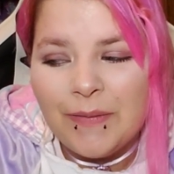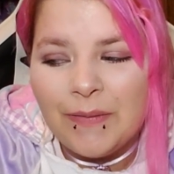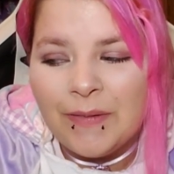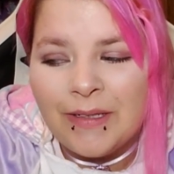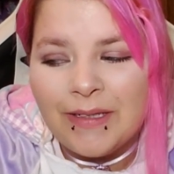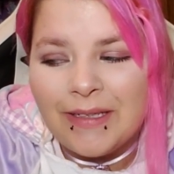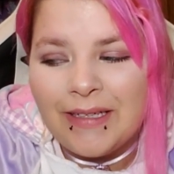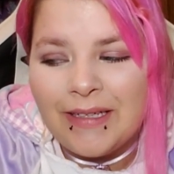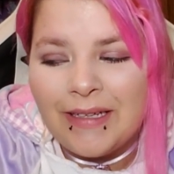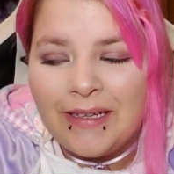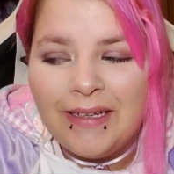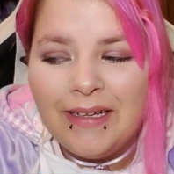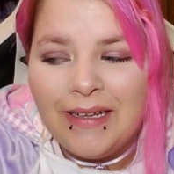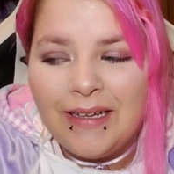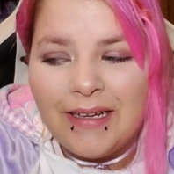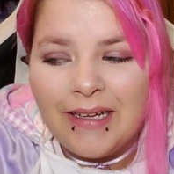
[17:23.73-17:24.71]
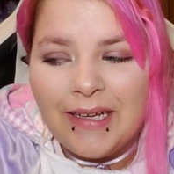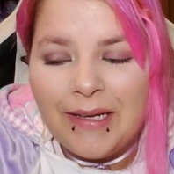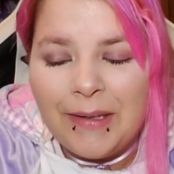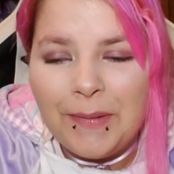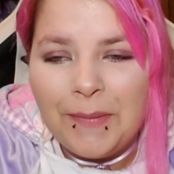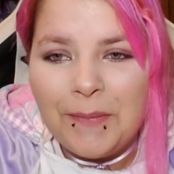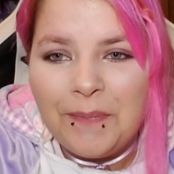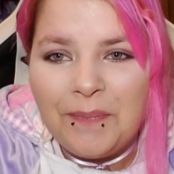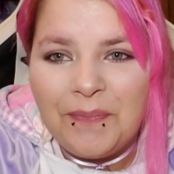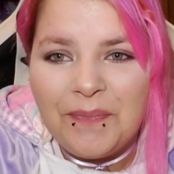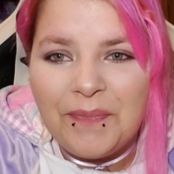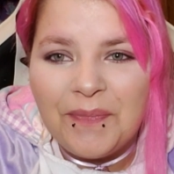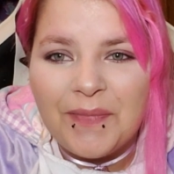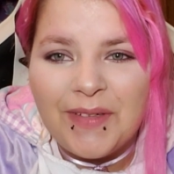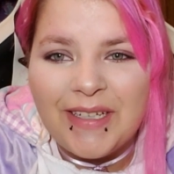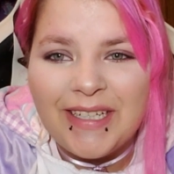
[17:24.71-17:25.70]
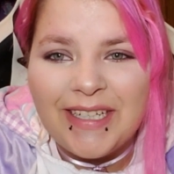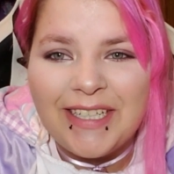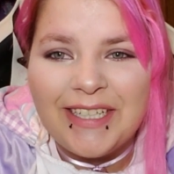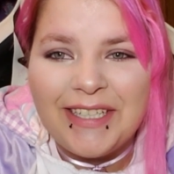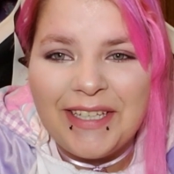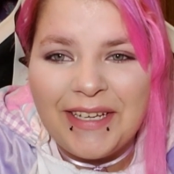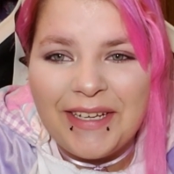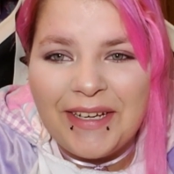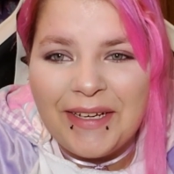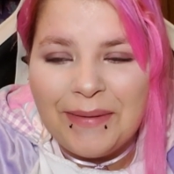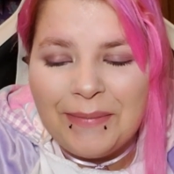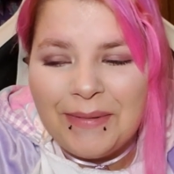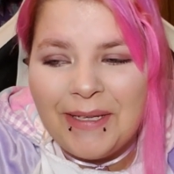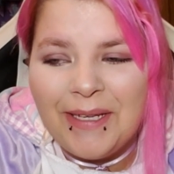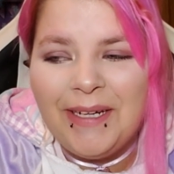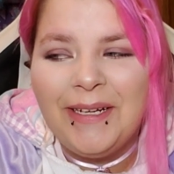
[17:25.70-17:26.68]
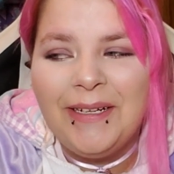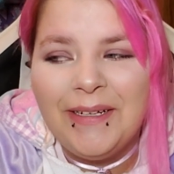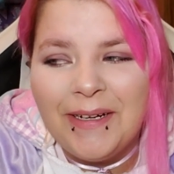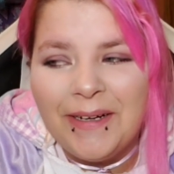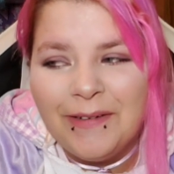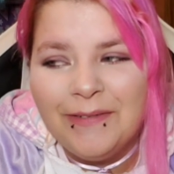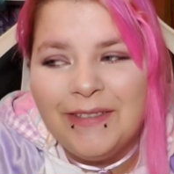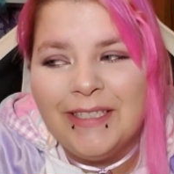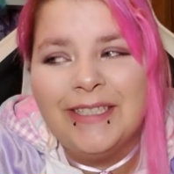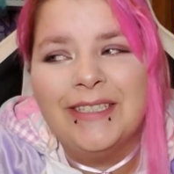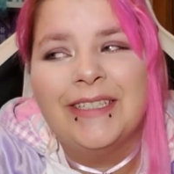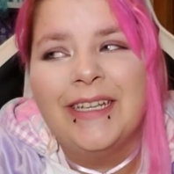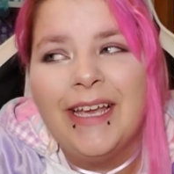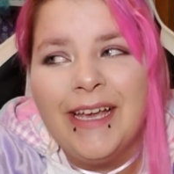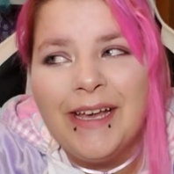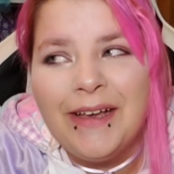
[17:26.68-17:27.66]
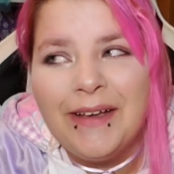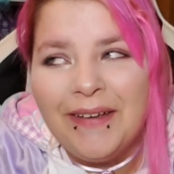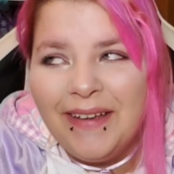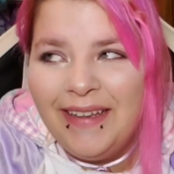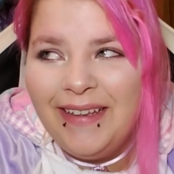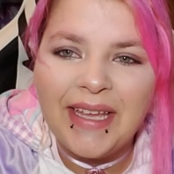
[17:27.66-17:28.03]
really. Um, but yeah, I'm getting nervous now.